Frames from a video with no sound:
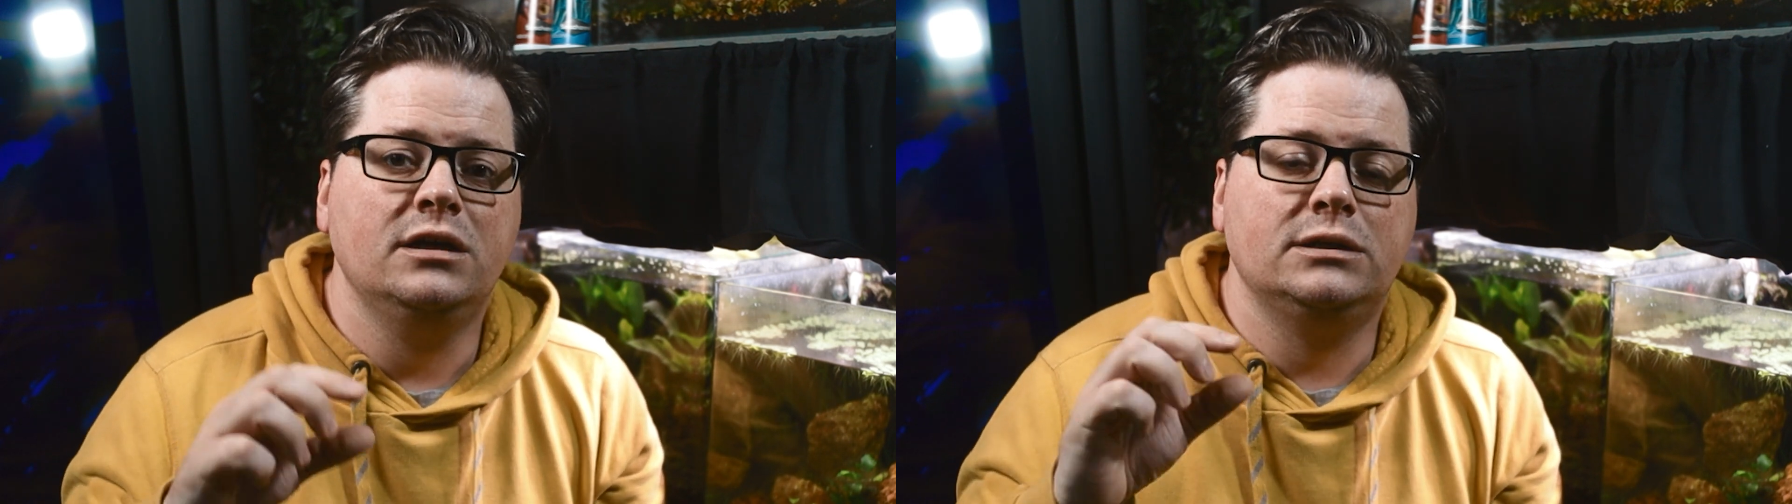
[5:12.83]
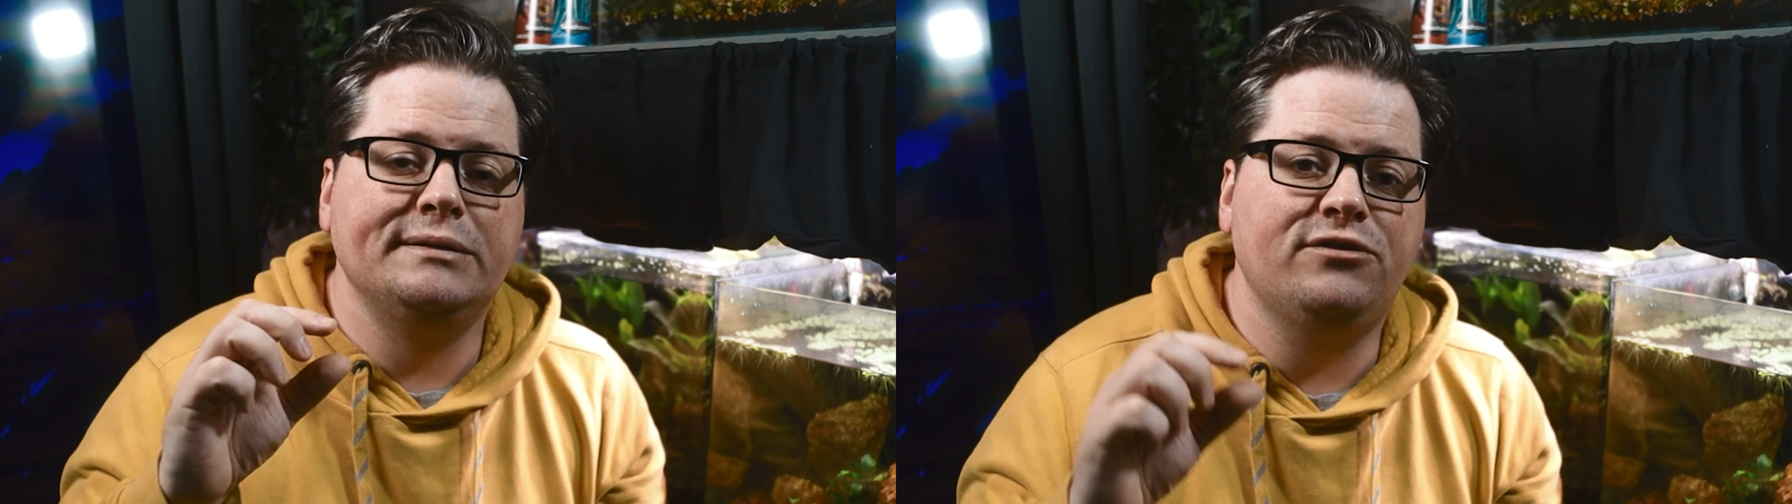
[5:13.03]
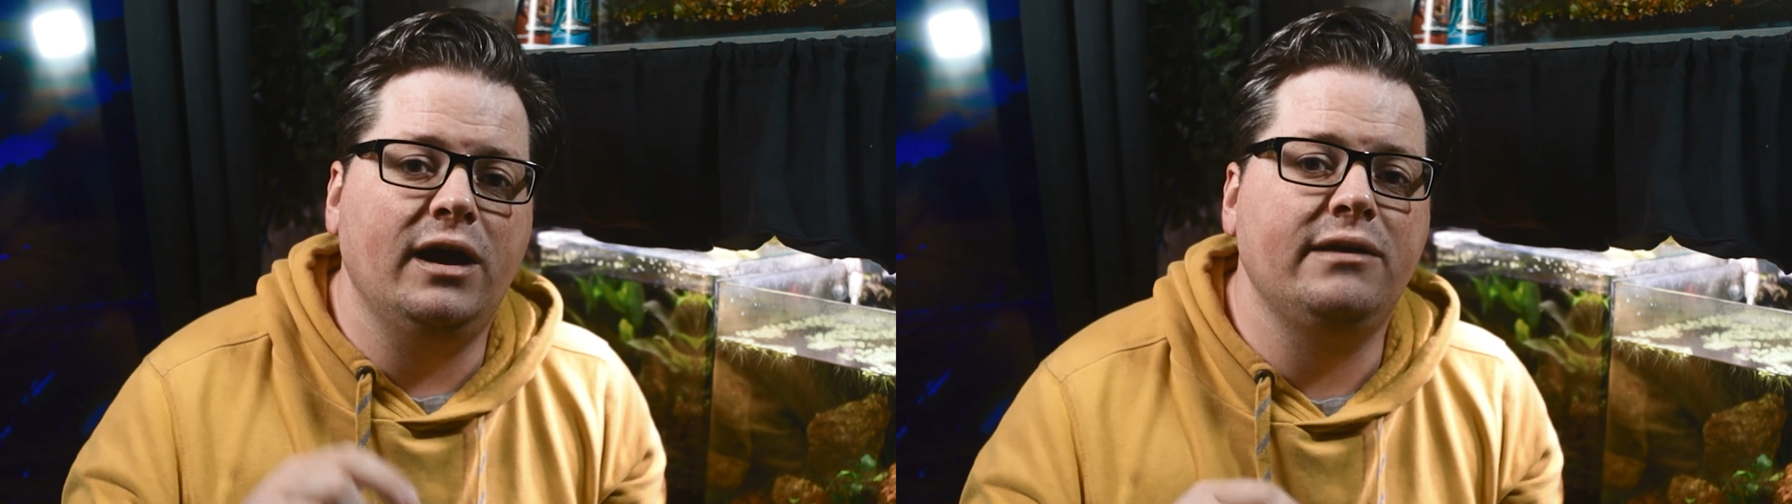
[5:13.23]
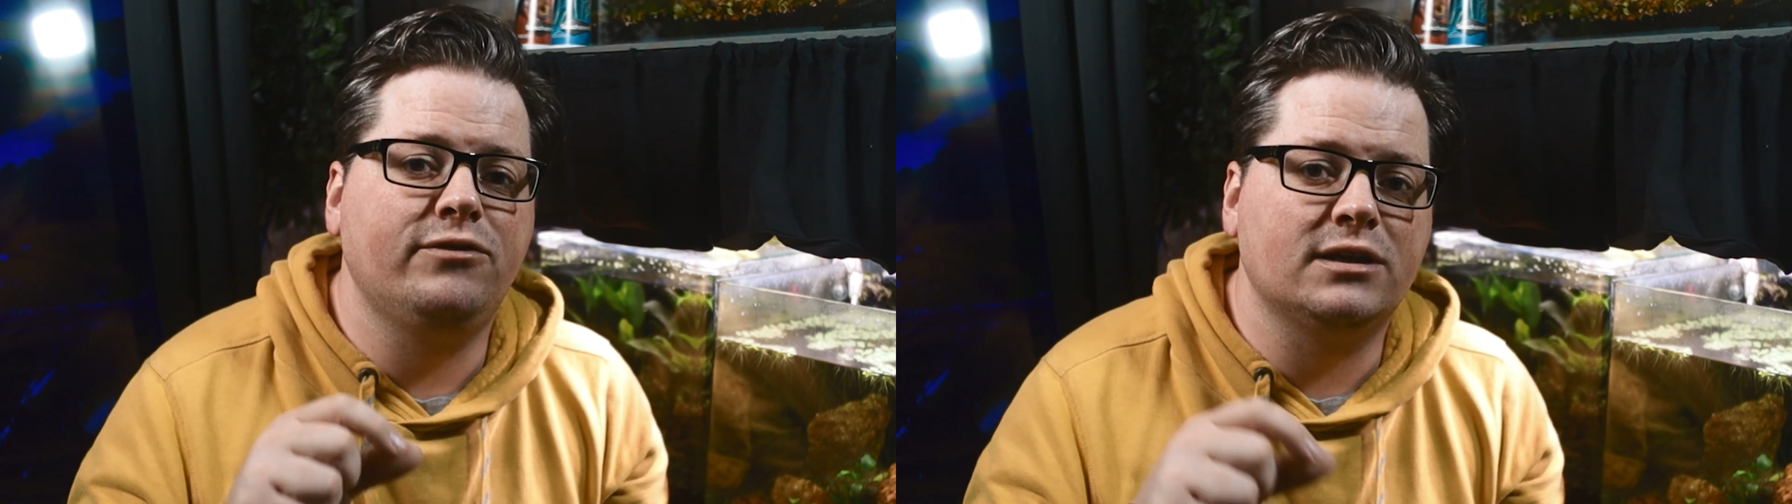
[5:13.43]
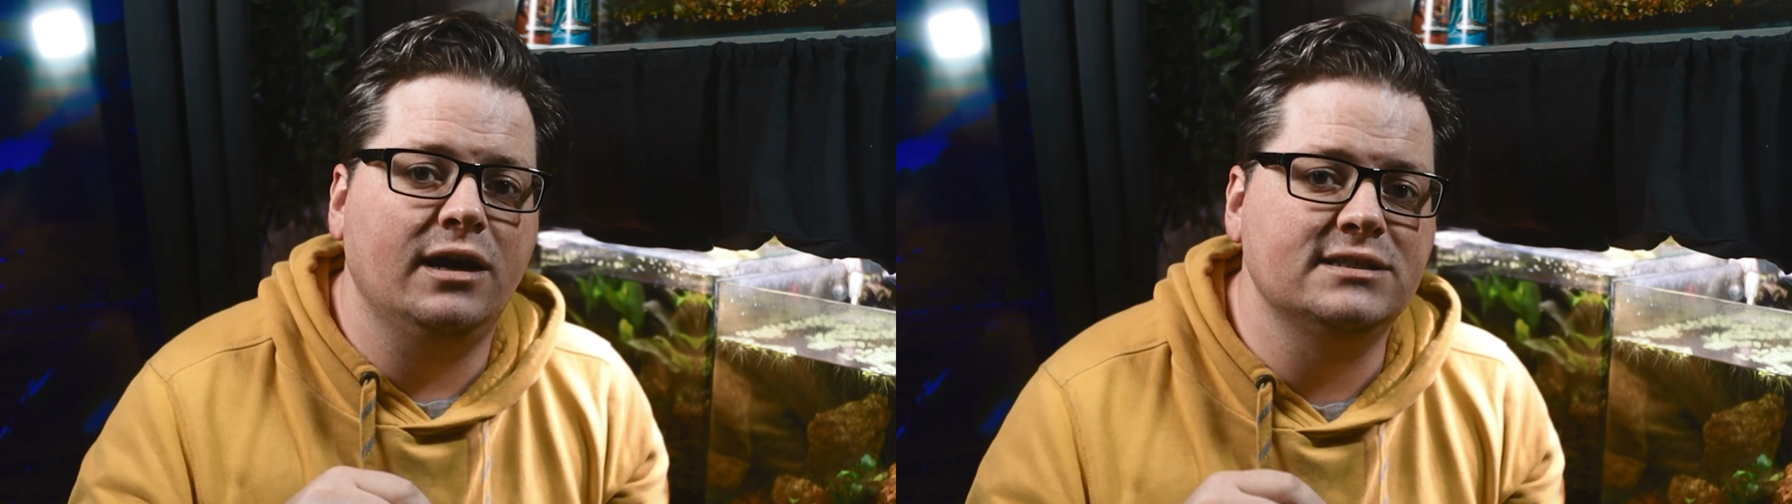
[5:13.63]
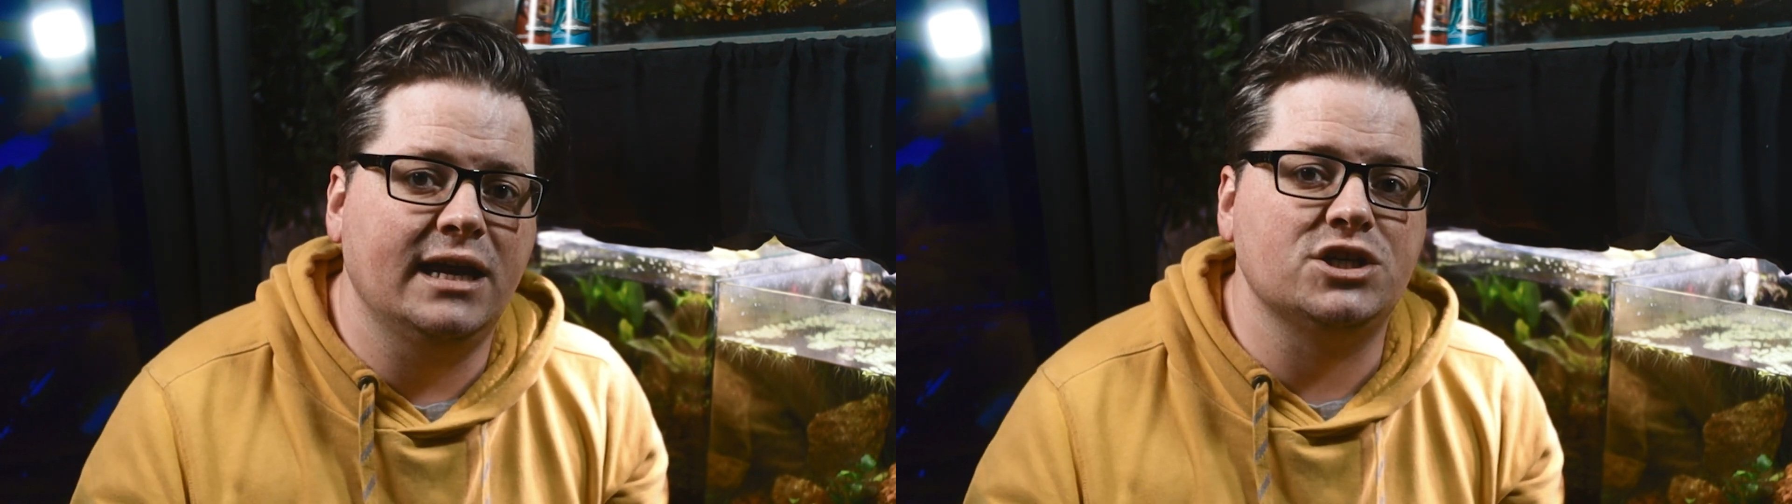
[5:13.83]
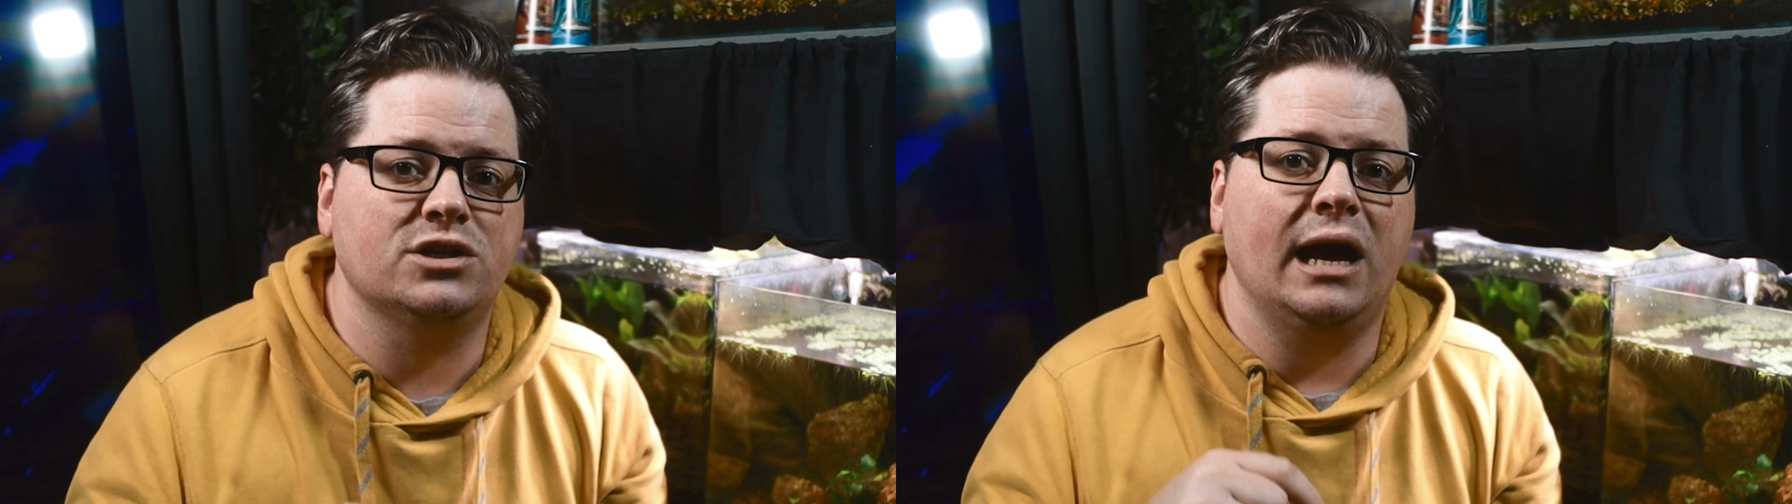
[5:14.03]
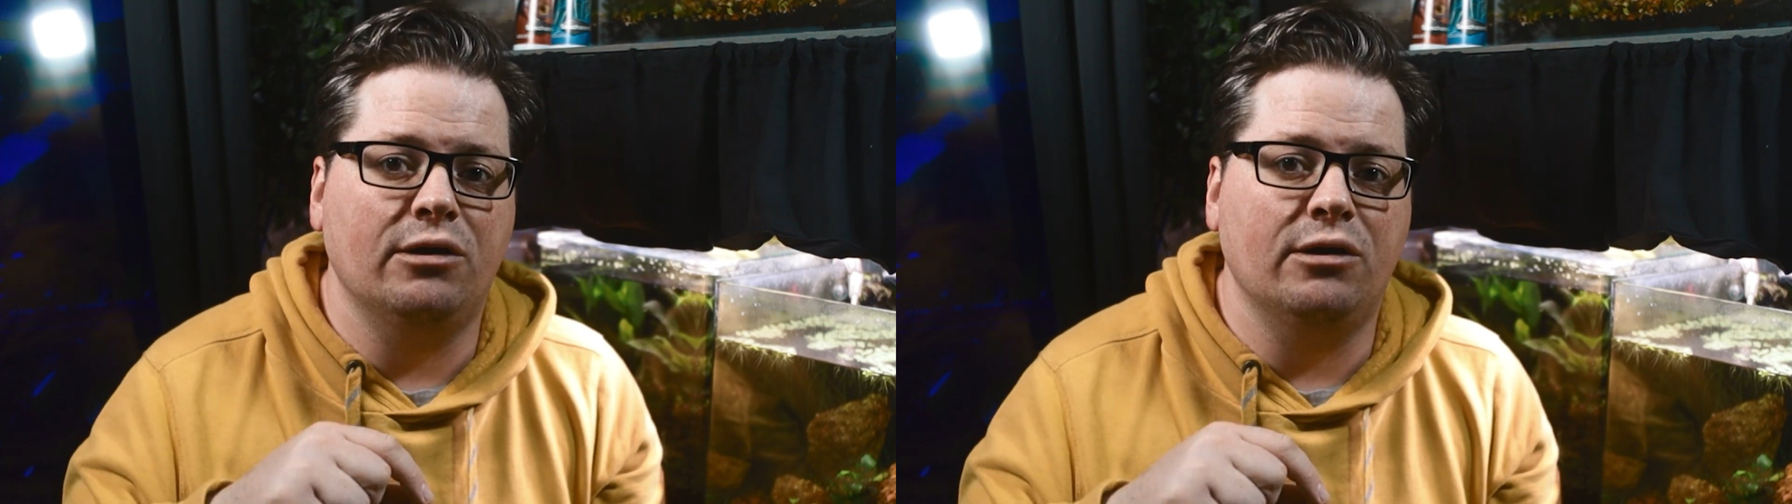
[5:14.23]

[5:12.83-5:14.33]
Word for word: to provide fertilisation